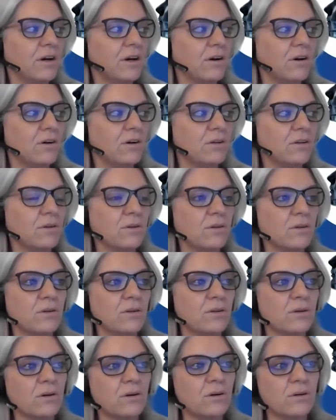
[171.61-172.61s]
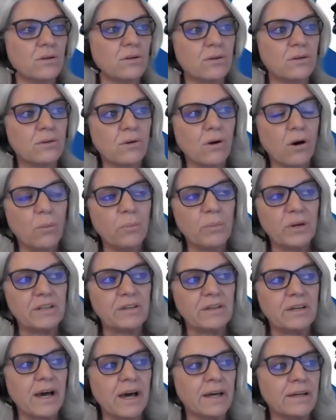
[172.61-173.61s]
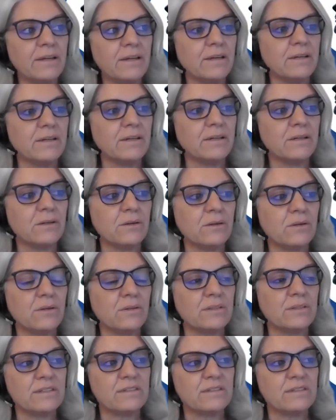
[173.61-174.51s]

on OPENDEI,